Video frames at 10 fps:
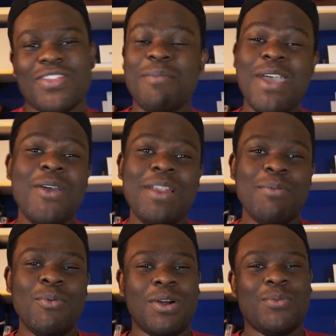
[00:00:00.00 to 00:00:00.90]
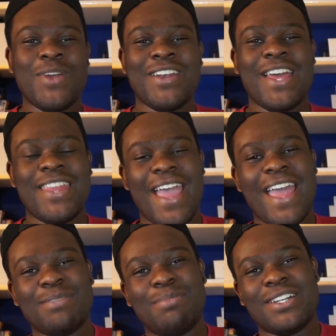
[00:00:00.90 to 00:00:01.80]
There may only be one winner at the
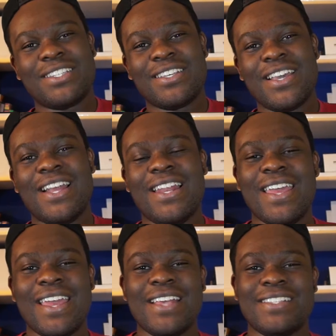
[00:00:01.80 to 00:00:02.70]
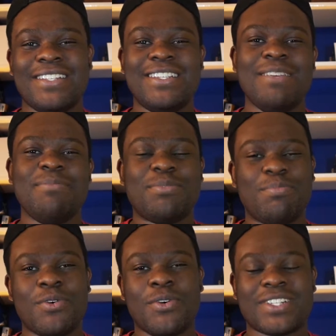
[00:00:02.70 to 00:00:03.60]
end, but cycling is a team
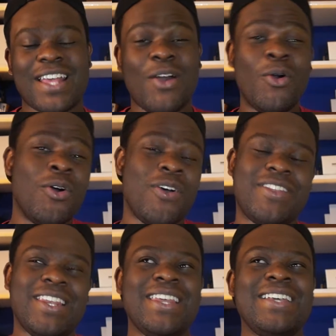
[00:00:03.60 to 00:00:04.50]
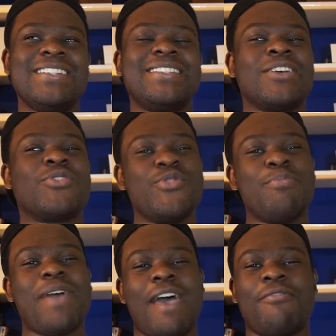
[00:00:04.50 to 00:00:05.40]
sport, or at the least a
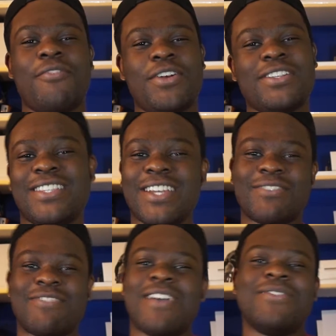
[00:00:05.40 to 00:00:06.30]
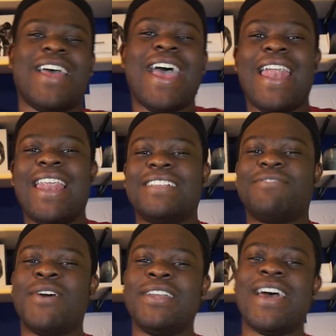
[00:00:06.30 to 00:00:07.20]
group effort. Stick around and
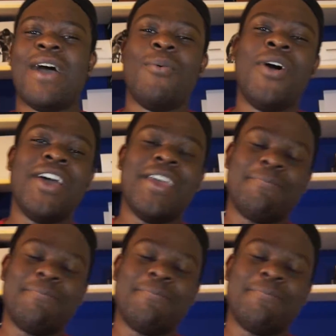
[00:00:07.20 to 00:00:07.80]
let's find out why.